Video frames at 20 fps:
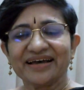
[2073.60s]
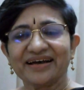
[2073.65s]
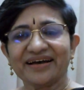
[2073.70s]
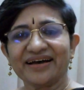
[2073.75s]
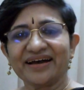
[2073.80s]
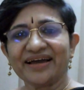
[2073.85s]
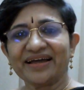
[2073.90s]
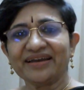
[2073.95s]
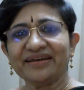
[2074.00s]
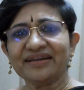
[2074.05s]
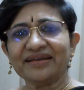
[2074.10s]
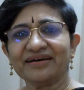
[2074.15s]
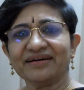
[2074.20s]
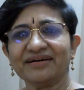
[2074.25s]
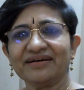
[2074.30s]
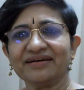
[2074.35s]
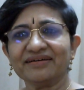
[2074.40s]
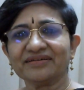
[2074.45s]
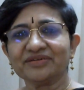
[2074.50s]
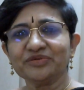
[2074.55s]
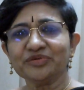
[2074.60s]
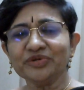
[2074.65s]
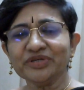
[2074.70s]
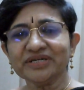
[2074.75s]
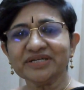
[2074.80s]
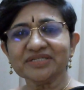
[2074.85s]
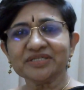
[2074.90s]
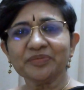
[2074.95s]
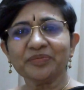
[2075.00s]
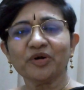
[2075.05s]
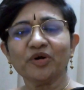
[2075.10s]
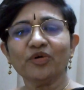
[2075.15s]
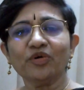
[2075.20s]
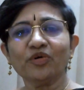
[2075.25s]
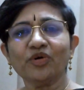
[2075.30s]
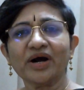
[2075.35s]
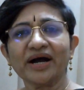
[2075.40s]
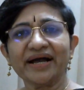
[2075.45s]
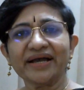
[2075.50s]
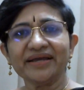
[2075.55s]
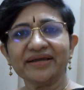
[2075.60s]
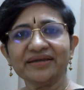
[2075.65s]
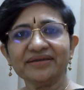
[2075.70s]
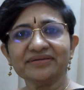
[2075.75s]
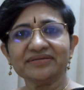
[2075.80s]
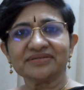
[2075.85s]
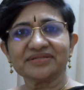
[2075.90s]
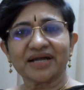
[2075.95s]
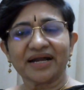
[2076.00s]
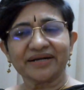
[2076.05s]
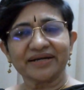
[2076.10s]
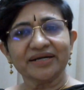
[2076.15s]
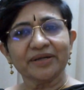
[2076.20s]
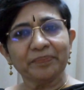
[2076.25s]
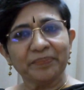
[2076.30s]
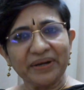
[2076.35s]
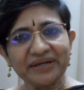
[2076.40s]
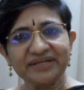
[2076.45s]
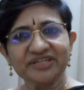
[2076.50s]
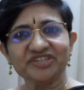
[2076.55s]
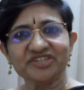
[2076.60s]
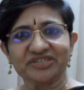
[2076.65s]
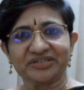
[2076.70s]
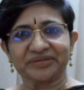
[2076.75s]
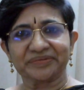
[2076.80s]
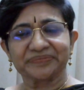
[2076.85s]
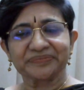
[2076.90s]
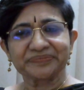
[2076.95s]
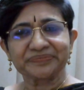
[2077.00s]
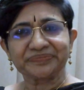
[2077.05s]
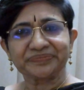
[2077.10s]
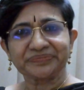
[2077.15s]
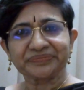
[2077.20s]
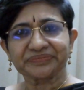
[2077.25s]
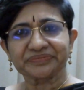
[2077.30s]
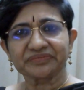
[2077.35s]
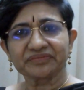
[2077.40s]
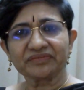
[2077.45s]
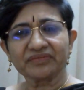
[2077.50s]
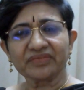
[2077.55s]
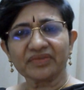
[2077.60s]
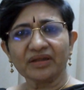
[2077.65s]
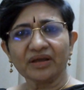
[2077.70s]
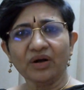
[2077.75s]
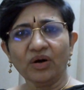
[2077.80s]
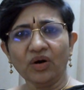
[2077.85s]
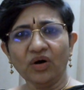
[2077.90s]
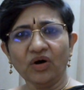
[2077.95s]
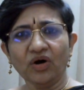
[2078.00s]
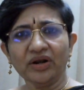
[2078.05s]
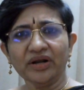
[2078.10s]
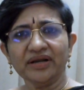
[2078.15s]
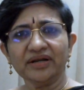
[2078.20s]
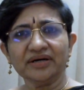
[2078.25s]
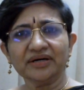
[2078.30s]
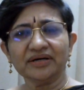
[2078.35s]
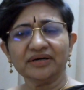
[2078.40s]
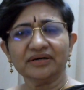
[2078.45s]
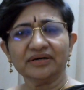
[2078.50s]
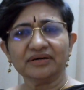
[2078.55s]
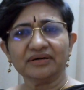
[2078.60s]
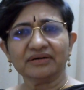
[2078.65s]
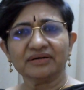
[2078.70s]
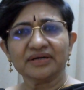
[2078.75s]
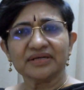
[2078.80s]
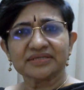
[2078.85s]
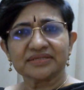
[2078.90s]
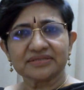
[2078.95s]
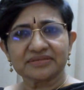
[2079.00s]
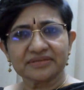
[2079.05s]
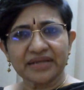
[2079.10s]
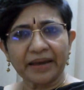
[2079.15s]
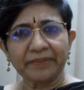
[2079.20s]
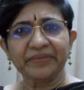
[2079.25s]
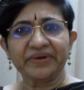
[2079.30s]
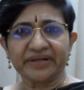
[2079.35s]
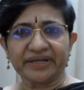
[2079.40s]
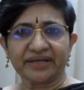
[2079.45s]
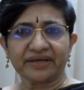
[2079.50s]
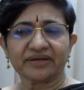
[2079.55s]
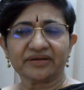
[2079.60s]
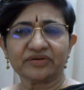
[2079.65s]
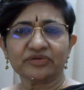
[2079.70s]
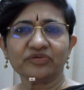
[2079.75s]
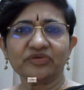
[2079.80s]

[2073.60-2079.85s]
And 2 years ago I started a petition on stammering to